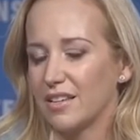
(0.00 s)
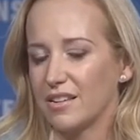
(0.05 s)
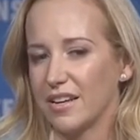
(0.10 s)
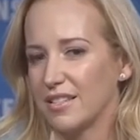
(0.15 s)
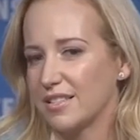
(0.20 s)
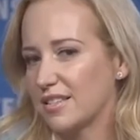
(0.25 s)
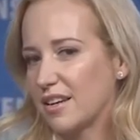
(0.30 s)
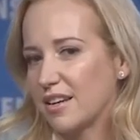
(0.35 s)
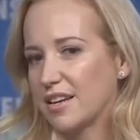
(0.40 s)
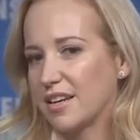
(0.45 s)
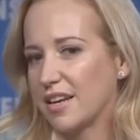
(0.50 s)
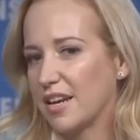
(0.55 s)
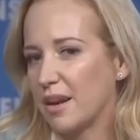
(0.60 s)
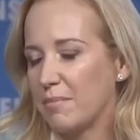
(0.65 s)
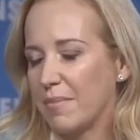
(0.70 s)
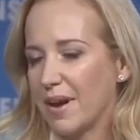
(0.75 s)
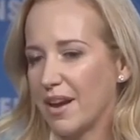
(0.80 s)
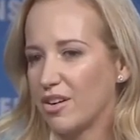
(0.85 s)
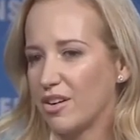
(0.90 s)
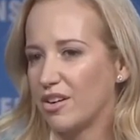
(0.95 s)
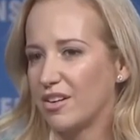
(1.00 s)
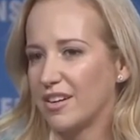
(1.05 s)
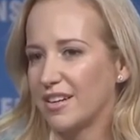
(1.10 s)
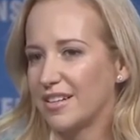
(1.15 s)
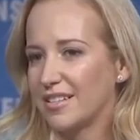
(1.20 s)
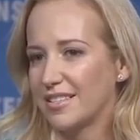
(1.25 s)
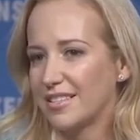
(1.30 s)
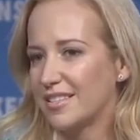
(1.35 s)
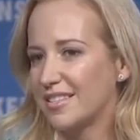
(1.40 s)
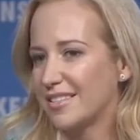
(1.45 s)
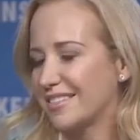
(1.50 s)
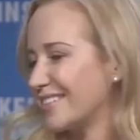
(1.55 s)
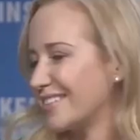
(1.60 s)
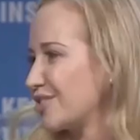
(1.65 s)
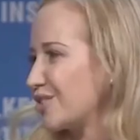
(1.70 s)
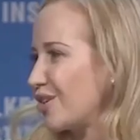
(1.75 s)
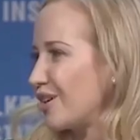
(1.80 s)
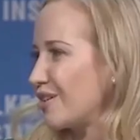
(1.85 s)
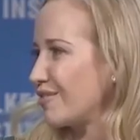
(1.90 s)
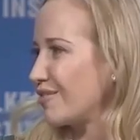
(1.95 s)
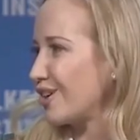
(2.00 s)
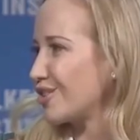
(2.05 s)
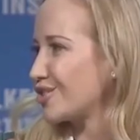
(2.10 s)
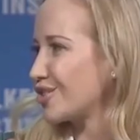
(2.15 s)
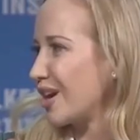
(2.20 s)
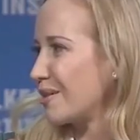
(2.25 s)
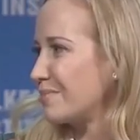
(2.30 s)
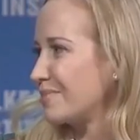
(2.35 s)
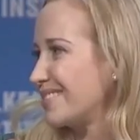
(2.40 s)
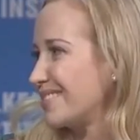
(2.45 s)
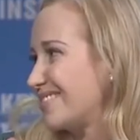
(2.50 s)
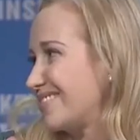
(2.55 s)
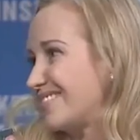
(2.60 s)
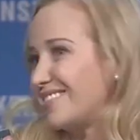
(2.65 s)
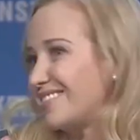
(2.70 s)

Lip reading: it's going to get better, and it's all of our jobs